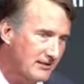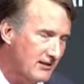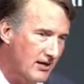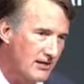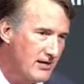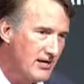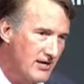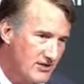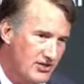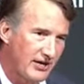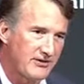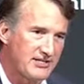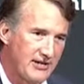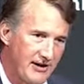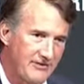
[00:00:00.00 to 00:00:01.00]
and our
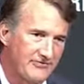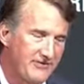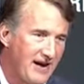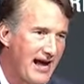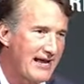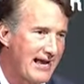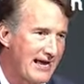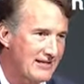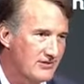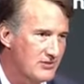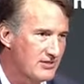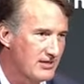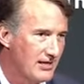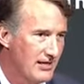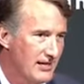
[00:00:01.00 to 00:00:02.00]
Secretary of
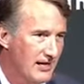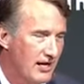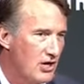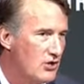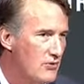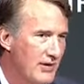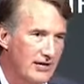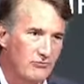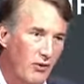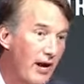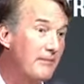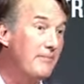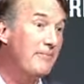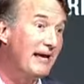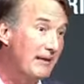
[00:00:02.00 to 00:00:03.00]
Finance, who had
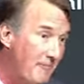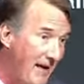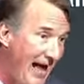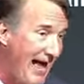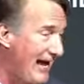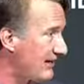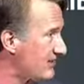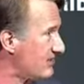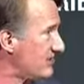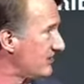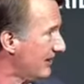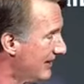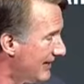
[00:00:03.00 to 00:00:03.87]
run big banks,